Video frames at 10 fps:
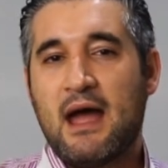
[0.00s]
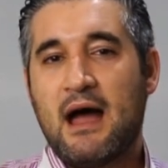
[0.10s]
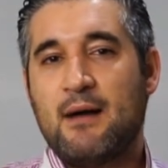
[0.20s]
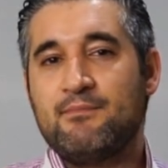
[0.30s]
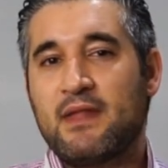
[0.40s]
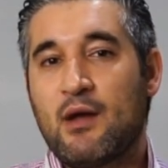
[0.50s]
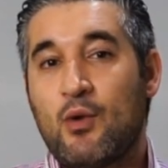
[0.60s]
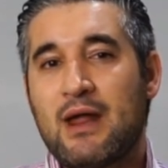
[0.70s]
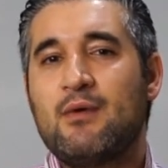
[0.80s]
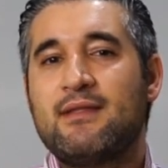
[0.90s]
Um,
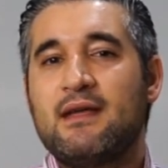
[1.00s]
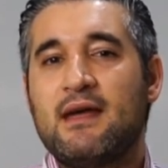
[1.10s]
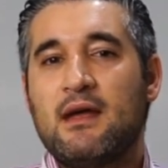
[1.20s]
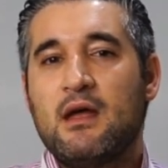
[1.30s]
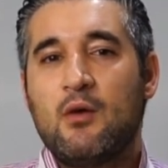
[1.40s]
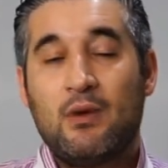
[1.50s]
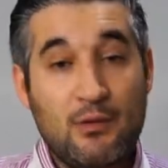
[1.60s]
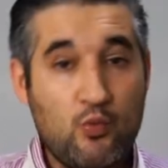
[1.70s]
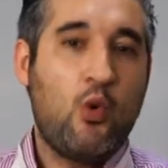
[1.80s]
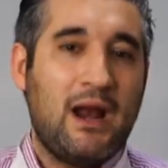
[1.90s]
when I went there, when
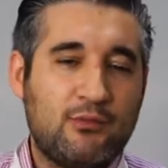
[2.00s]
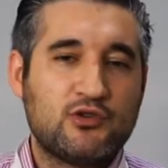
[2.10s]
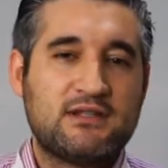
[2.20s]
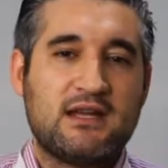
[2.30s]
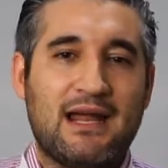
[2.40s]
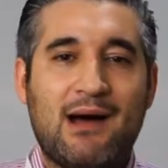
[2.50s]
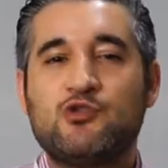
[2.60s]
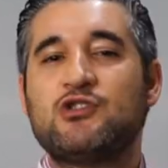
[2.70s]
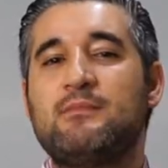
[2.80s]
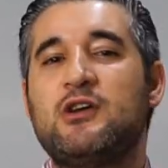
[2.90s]
I, while I was there, I
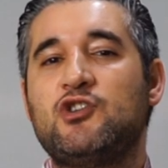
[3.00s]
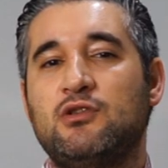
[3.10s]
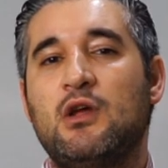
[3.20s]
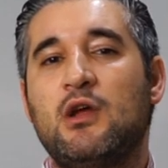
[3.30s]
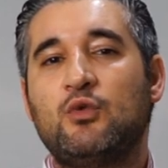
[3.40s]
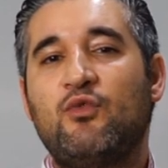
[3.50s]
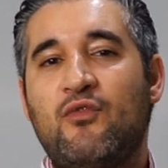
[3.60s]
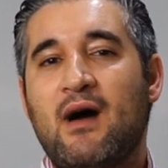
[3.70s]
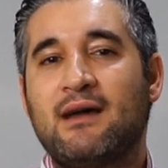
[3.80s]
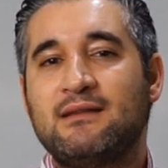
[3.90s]
was on a mission to
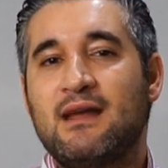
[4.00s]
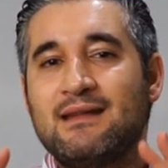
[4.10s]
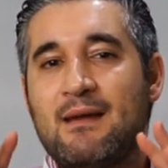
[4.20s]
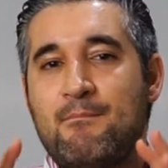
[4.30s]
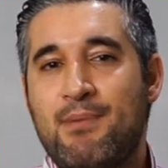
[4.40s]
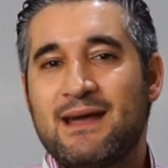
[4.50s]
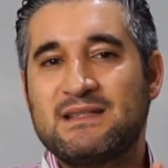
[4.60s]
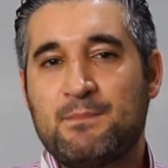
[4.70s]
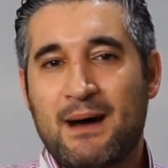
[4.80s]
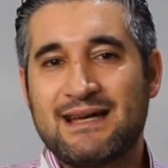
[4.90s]
find the
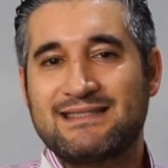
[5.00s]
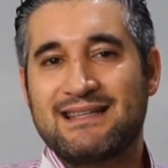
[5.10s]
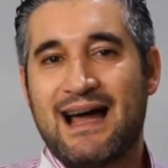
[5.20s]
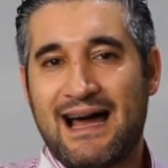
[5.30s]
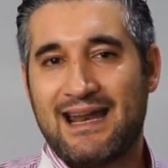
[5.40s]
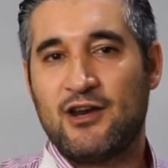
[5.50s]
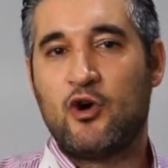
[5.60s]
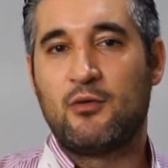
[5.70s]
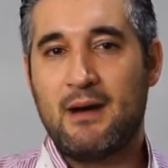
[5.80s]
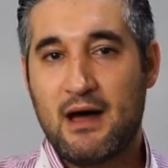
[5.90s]
best pasta alla
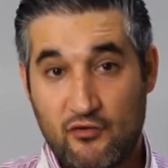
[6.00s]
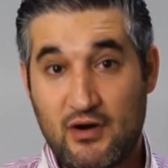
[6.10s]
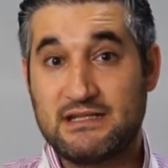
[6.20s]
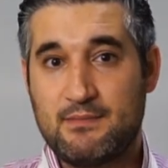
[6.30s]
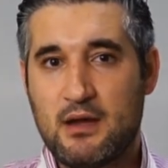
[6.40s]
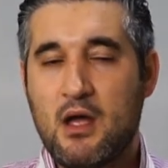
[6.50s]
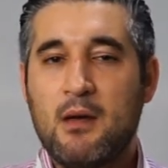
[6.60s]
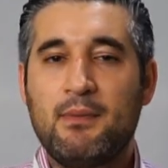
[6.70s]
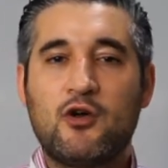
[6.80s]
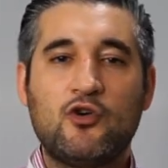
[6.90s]
norma recipe
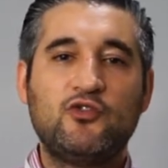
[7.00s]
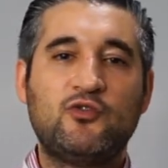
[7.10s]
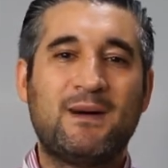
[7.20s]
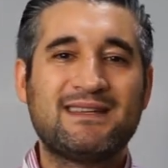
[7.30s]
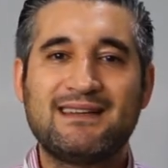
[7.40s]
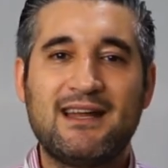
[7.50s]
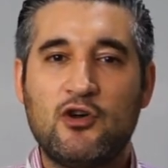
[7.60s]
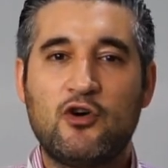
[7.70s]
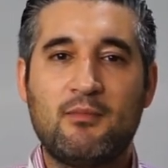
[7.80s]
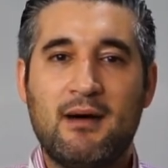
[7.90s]
because pasta alla
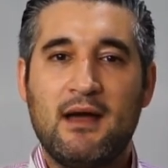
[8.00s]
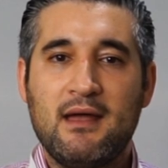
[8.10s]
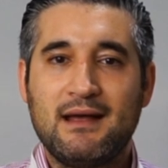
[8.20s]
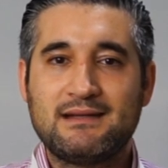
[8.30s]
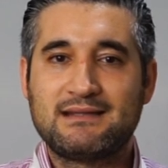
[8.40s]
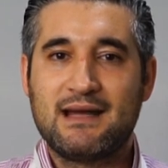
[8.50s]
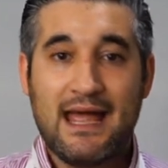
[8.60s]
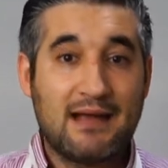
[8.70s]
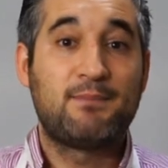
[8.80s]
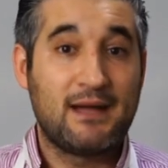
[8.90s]
norma, it's uh,
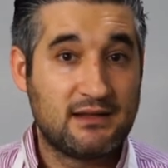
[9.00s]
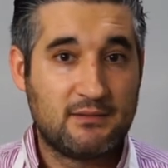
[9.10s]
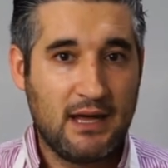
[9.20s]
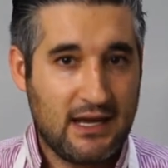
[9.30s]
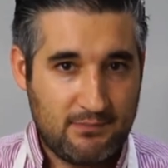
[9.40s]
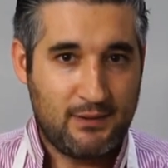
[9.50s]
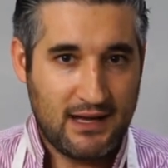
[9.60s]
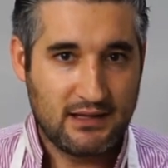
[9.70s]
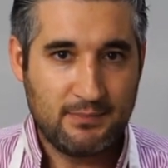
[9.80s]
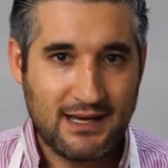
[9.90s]
eggplant,
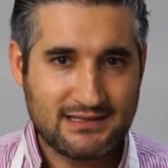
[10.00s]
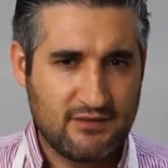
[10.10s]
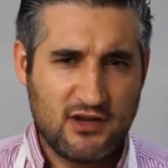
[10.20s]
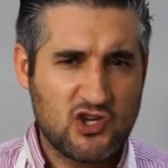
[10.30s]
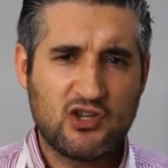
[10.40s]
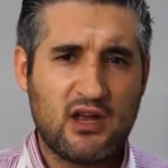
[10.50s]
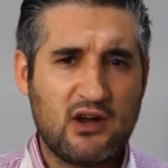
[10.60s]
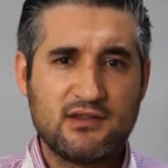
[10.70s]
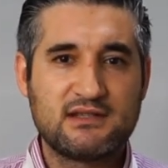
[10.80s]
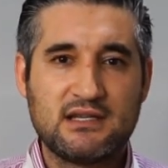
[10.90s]
eggplant pasta,
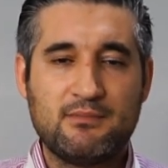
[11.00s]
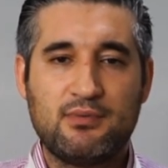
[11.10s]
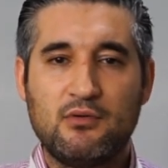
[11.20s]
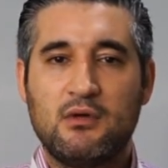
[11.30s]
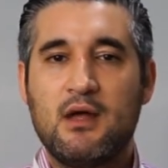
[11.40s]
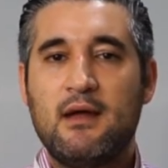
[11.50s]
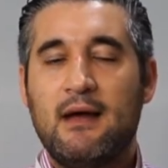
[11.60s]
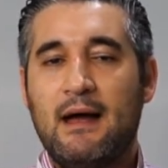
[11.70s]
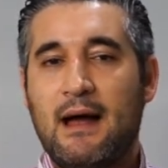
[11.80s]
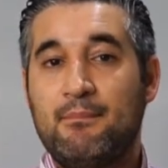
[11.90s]
vegetarian, simple,
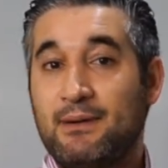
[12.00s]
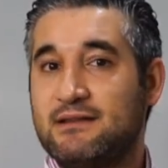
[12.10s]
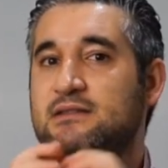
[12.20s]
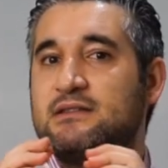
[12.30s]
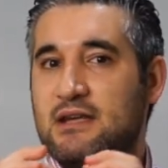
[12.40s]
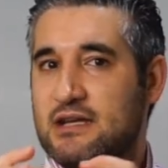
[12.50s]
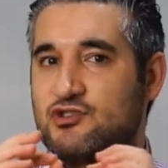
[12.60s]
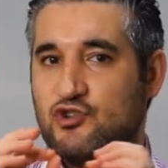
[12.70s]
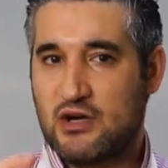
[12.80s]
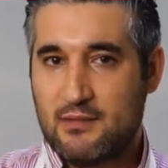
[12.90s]
uh, but
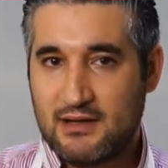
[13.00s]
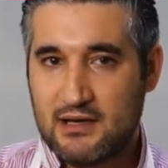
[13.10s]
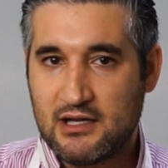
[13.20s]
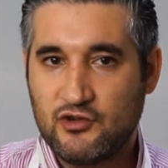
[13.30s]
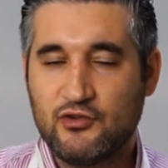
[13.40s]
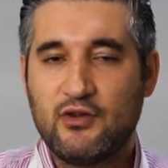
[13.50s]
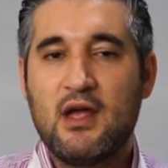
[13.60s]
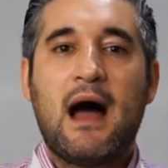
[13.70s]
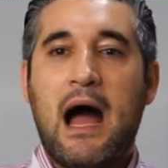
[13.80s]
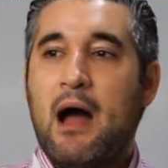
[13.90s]
extremely delicious.
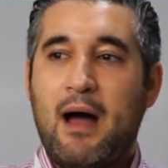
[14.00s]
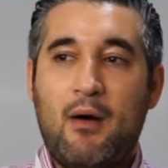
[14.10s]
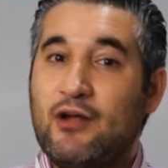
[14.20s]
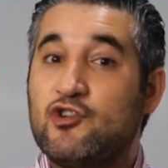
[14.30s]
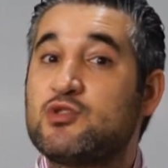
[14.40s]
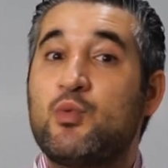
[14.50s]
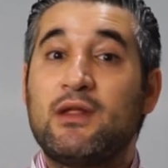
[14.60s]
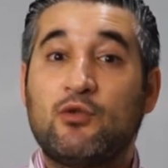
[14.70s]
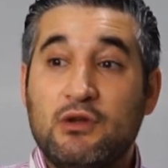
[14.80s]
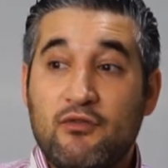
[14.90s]
I, I, just
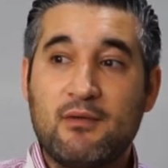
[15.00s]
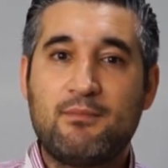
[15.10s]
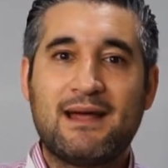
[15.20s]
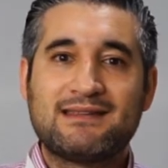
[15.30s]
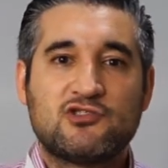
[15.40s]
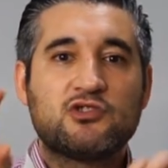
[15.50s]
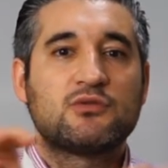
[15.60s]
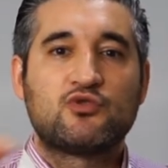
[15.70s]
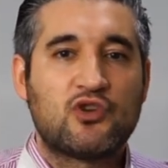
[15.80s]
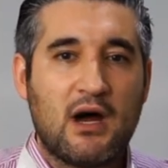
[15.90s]
went to different places
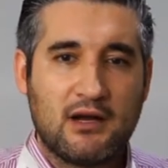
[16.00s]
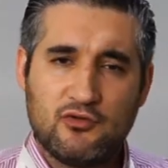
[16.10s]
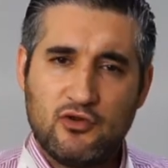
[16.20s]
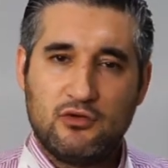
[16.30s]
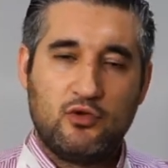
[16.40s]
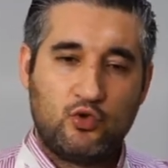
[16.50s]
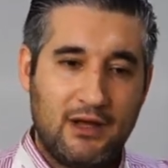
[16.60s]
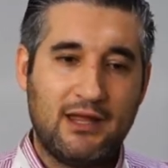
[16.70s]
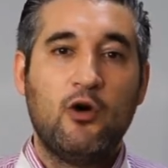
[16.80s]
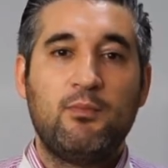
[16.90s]
just to try, not, not to
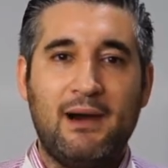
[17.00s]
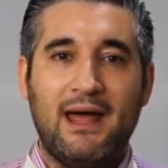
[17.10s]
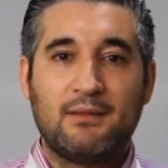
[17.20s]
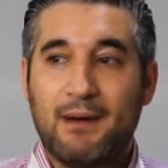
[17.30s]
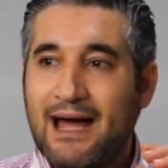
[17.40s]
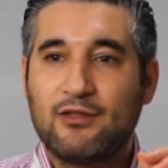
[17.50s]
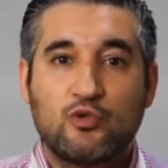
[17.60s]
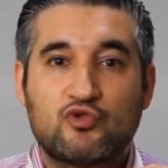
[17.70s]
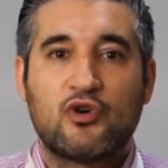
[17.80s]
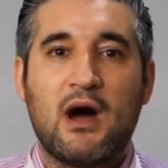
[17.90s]
get a whole plate, but I had
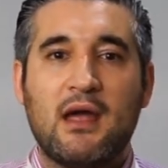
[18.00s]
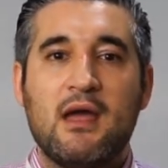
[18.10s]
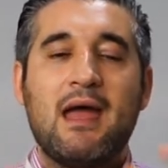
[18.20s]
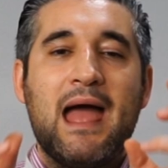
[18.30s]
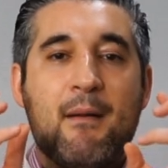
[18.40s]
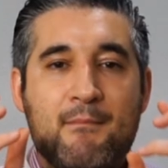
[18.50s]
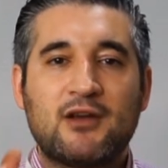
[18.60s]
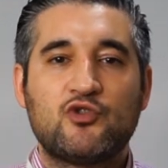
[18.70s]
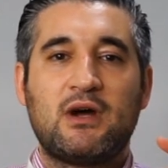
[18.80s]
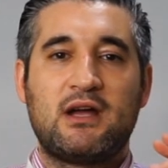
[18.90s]
to try and
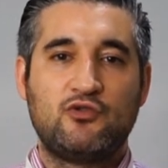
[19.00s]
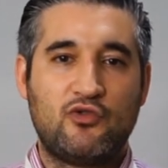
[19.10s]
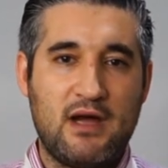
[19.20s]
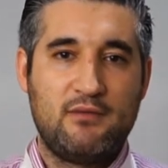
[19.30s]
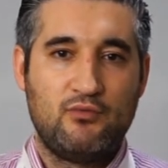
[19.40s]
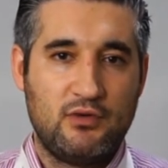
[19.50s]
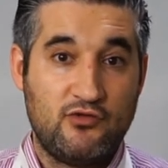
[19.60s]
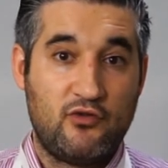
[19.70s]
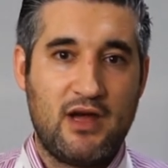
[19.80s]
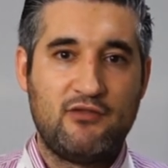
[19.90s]
make sure I got the
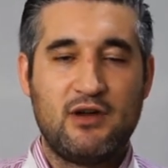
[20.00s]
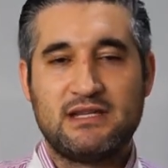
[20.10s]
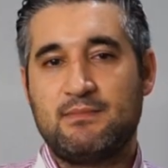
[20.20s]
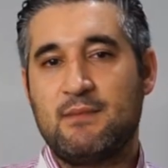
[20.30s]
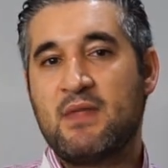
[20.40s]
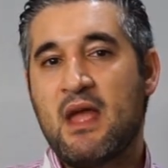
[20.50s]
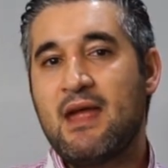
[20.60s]
right, the right recipe.